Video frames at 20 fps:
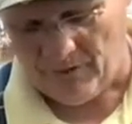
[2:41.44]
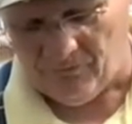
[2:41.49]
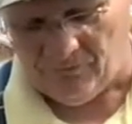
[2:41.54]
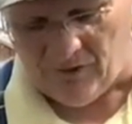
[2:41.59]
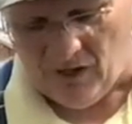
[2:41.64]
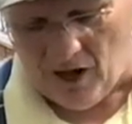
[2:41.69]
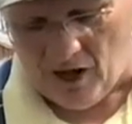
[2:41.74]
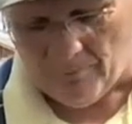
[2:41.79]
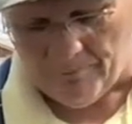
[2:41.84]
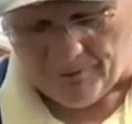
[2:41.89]

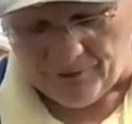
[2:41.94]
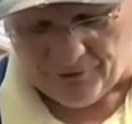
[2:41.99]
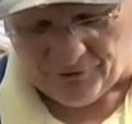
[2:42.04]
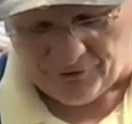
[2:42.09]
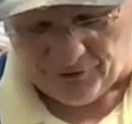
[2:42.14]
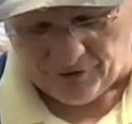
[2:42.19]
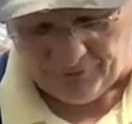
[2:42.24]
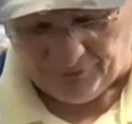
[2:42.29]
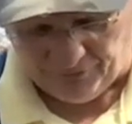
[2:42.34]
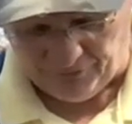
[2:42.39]

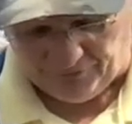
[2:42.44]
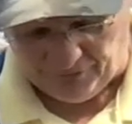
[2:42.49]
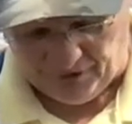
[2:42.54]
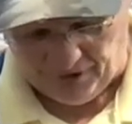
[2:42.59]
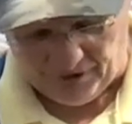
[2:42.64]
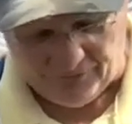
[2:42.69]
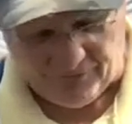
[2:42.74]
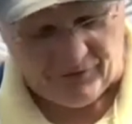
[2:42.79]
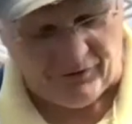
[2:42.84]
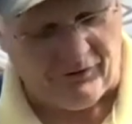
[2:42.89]
floppers on this
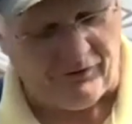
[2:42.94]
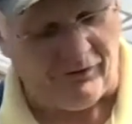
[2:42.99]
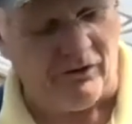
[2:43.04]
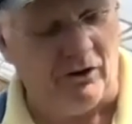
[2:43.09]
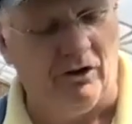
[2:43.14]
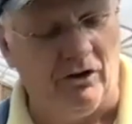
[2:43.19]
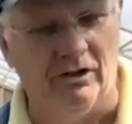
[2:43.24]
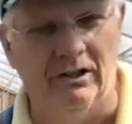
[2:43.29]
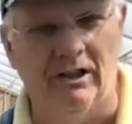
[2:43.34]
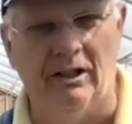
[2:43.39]
edge. This is a
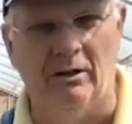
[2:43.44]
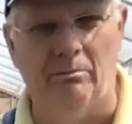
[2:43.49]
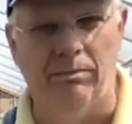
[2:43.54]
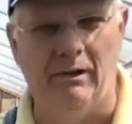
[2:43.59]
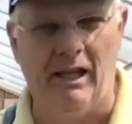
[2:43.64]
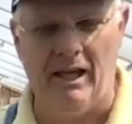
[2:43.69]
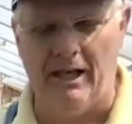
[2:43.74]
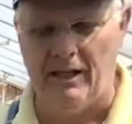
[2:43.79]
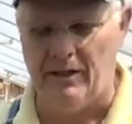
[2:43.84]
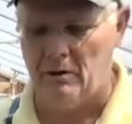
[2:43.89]
good little
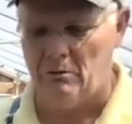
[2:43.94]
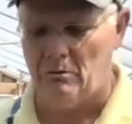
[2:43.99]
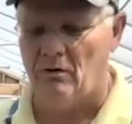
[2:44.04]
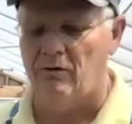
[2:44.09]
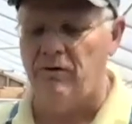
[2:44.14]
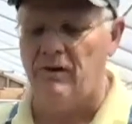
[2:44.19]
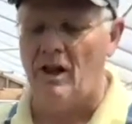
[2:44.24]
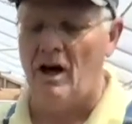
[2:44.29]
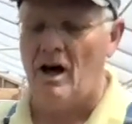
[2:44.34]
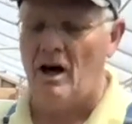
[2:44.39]
plant that will
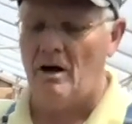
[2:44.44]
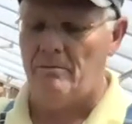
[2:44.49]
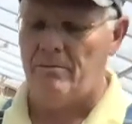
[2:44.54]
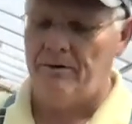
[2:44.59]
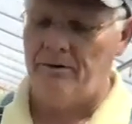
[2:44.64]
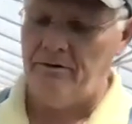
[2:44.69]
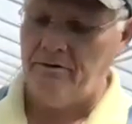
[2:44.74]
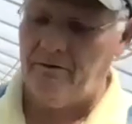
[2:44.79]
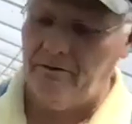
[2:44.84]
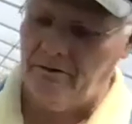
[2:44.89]
flop.
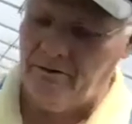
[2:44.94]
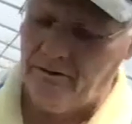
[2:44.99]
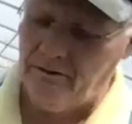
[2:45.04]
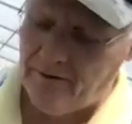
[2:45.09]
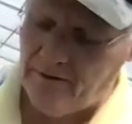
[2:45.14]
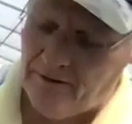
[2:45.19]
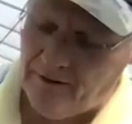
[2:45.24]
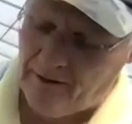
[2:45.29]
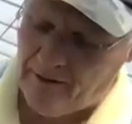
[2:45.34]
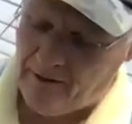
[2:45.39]

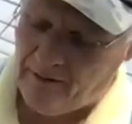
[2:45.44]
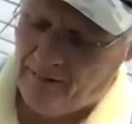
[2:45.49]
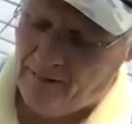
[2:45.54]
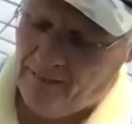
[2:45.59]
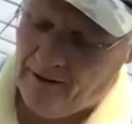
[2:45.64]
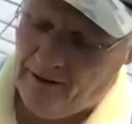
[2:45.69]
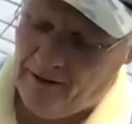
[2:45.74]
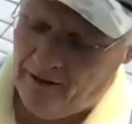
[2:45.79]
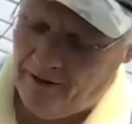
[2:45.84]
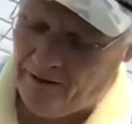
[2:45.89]

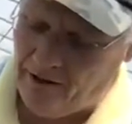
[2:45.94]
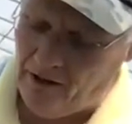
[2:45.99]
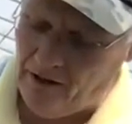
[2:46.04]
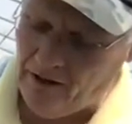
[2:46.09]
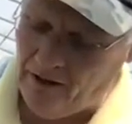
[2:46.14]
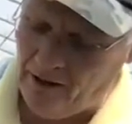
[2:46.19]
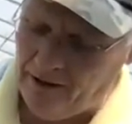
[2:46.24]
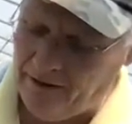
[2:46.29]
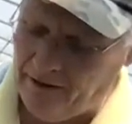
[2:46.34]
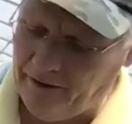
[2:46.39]
And
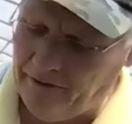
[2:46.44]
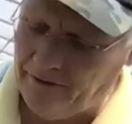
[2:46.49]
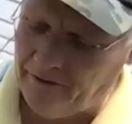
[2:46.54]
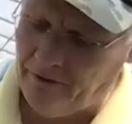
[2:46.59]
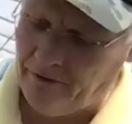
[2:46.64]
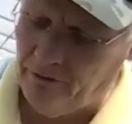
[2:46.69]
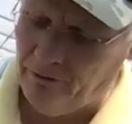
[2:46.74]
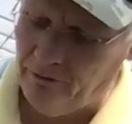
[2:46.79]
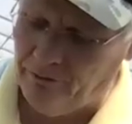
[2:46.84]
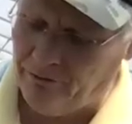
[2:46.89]
all I need to
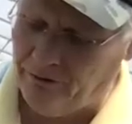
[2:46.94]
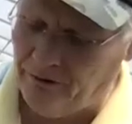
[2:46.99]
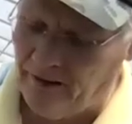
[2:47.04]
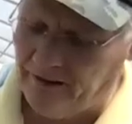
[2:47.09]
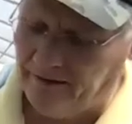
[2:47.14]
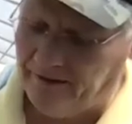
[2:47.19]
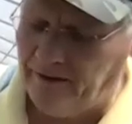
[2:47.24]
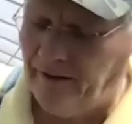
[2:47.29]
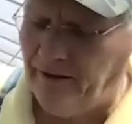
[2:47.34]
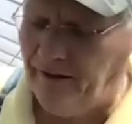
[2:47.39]
do is
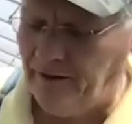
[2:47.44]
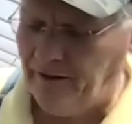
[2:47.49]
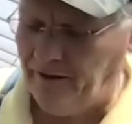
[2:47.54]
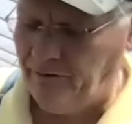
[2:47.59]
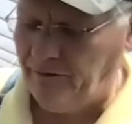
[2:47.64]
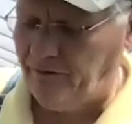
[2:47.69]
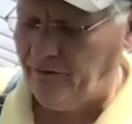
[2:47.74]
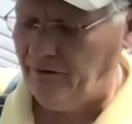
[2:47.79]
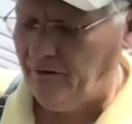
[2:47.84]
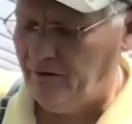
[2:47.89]
like
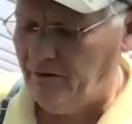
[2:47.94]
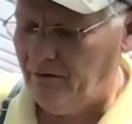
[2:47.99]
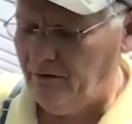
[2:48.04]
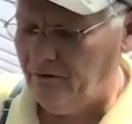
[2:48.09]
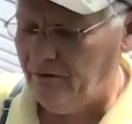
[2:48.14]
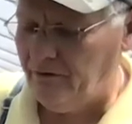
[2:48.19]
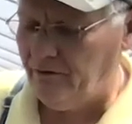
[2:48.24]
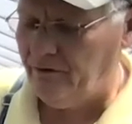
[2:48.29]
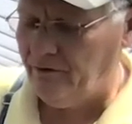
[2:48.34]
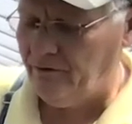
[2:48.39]
this.
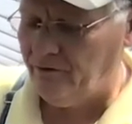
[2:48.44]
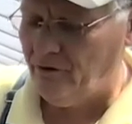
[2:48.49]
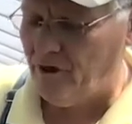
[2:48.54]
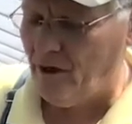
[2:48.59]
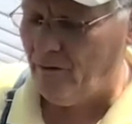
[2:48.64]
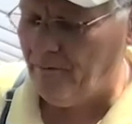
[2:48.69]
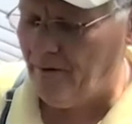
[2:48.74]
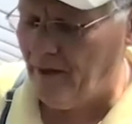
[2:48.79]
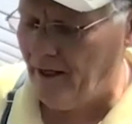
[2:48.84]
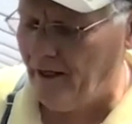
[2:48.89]
Just
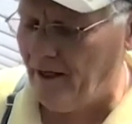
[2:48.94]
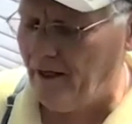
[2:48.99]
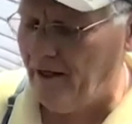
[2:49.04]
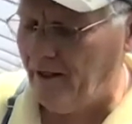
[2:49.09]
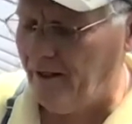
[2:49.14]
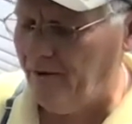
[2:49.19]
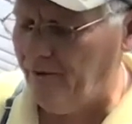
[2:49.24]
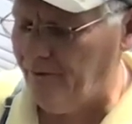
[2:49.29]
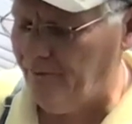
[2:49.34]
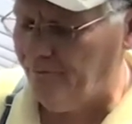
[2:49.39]
drop that
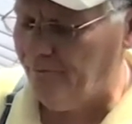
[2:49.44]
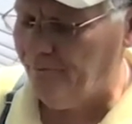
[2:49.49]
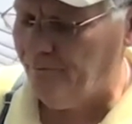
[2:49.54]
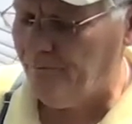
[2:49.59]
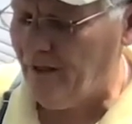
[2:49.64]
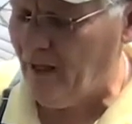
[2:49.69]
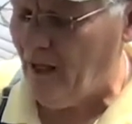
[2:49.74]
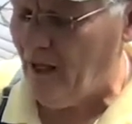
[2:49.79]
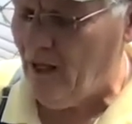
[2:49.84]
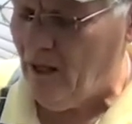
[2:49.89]
in.
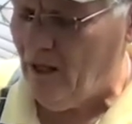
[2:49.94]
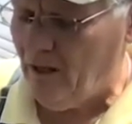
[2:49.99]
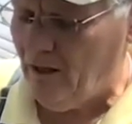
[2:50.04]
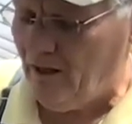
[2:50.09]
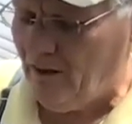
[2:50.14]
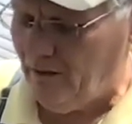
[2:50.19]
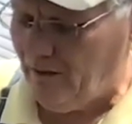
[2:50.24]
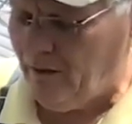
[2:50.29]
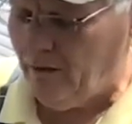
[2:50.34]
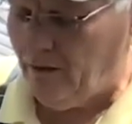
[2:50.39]

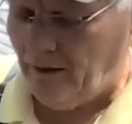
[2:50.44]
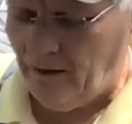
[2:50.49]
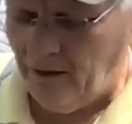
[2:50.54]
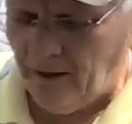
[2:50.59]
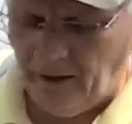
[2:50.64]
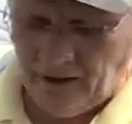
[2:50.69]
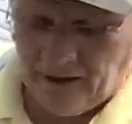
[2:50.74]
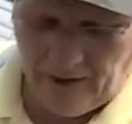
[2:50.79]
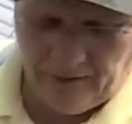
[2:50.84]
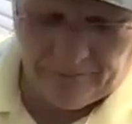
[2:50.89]

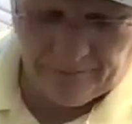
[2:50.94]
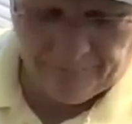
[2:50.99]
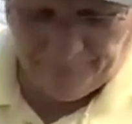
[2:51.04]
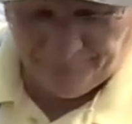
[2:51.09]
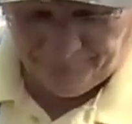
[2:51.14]
Uh,